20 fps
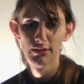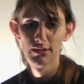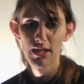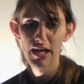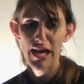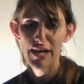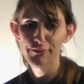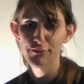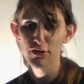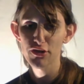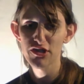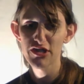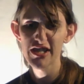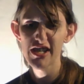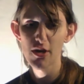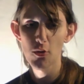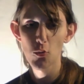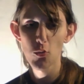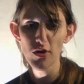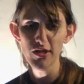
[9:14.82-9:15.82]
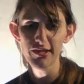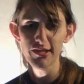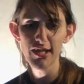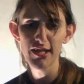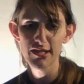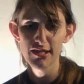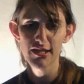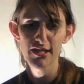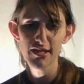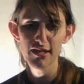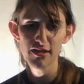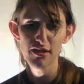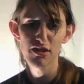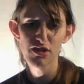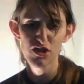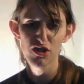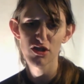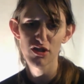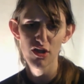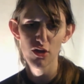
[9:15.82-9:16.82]
After seeing what they did to
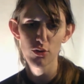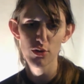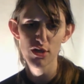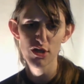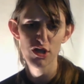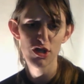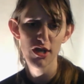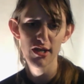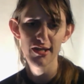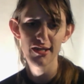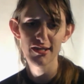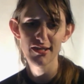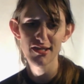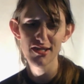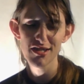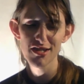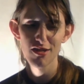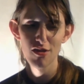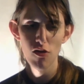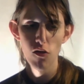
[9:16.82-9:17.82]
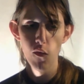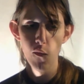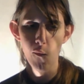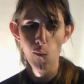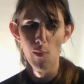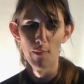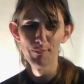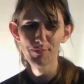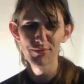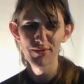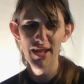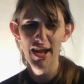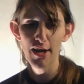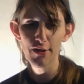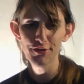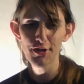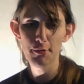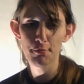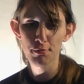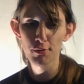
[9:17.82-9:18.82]
those chickens and how
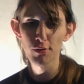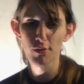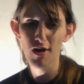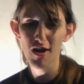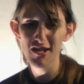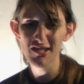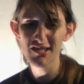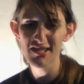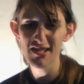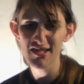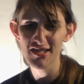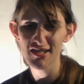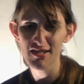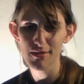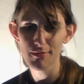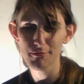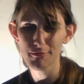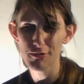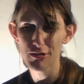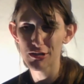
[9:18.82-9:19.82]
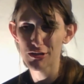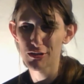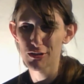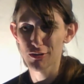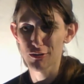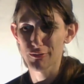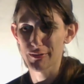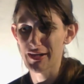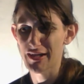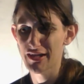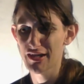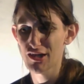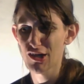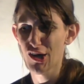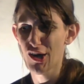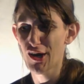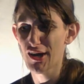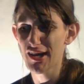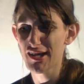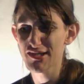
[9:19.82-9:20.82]
they processed them, oh my
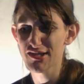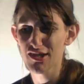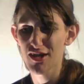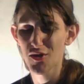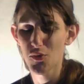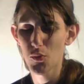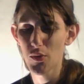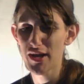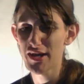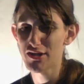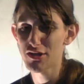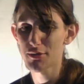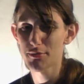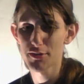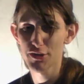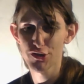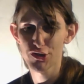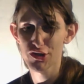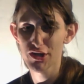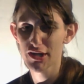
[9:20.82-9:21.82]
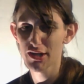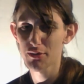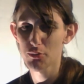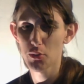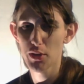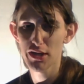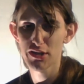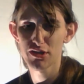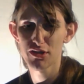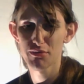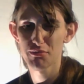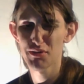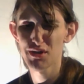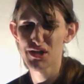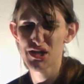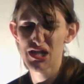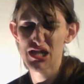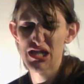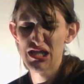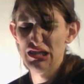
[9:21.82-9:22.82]
God, I saw way too much chicken, way too much.
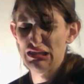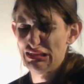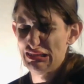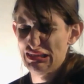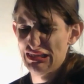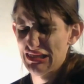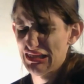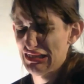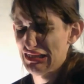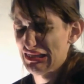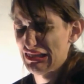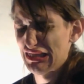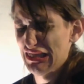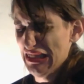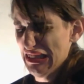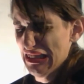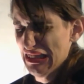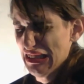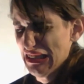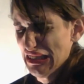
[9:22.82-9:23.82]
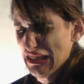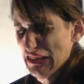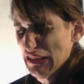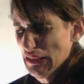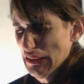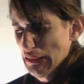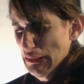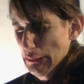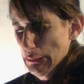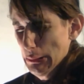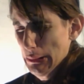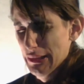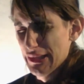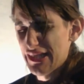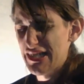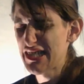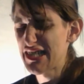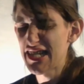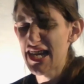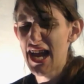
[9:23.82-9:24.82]
Ugh.
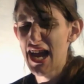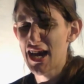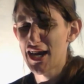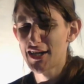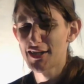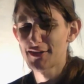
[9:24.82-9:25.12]
Yeah.